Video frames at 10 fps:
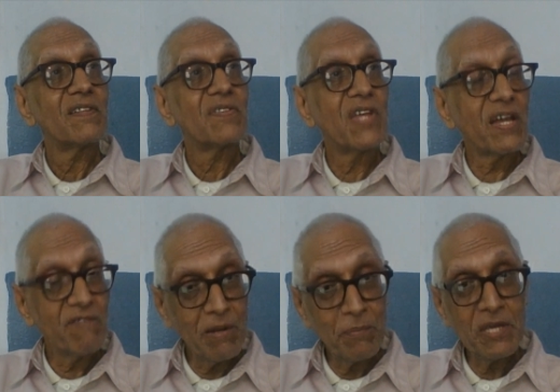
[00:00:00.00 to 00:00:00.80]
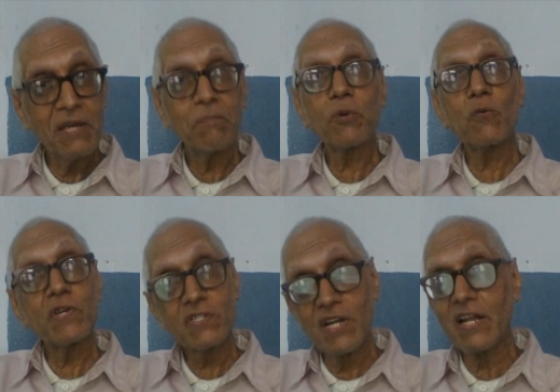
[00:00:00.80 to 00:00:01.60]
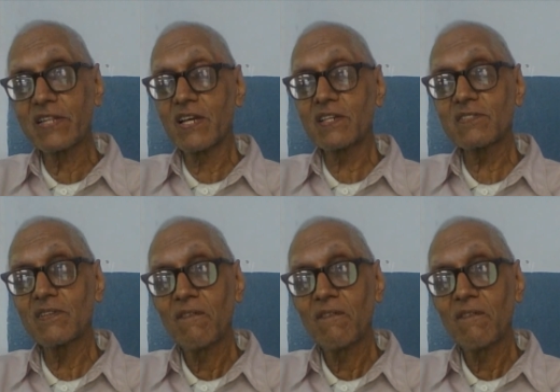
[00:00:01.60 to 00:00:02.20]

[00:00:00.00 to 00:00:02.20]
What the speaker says: there will be professional ethics.